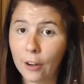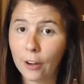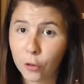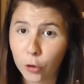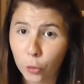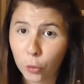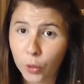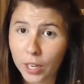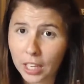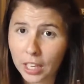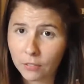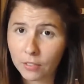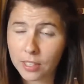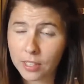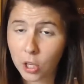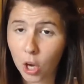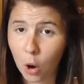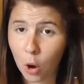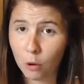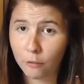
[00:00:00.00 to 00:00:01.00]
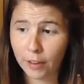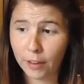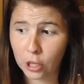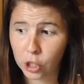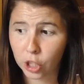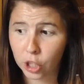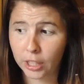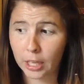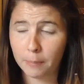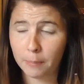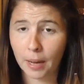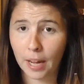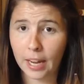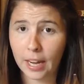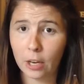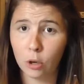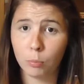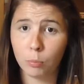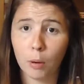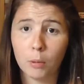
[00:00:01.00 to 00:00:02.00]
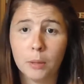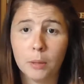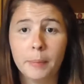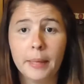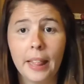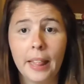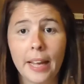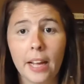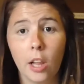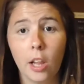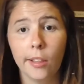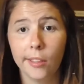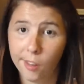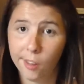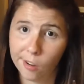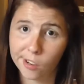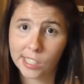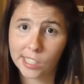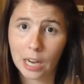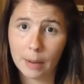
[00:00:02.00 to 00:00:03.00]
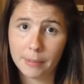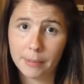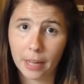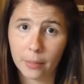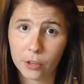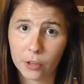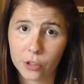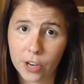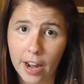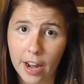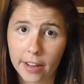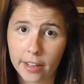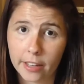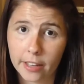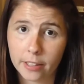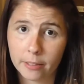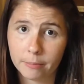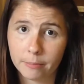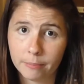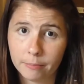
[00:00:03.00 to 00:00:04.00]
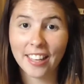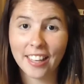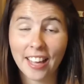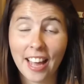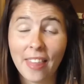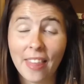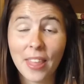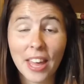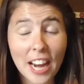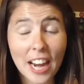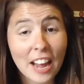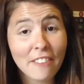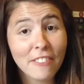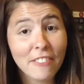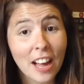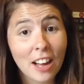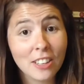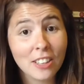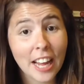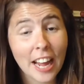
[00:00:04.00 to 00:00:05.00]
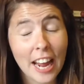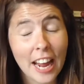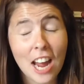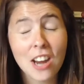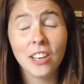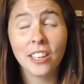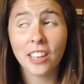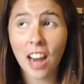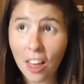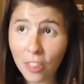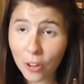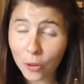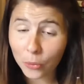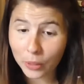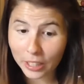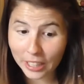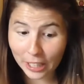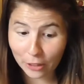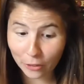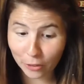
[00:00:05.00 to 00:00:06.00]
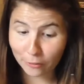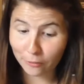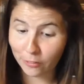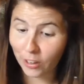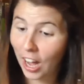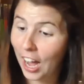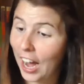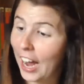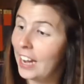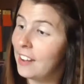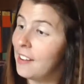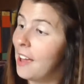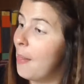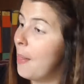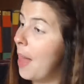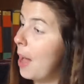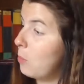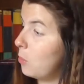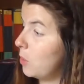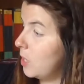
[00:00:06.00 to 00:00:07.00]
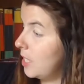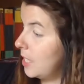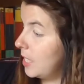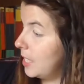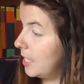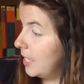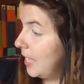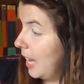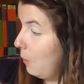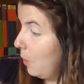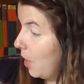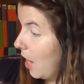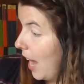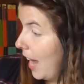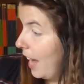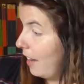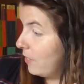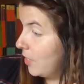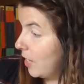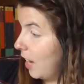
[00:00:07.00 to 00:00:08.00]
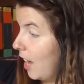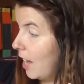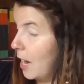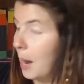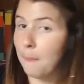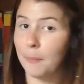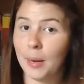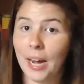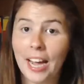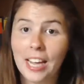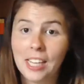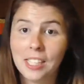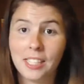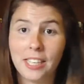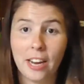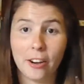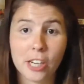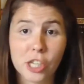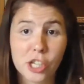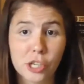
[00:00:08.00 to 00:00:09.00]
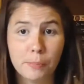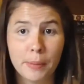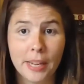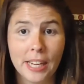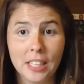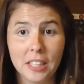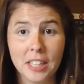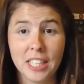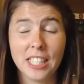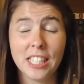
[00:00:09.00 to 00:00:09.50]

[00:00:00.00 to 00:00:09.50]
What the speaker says: I do want to give this a go eventually, but it'll probably be like a long time down the track. And then I found another really good find, and that was See What I Have Done by Sarah Schmidt.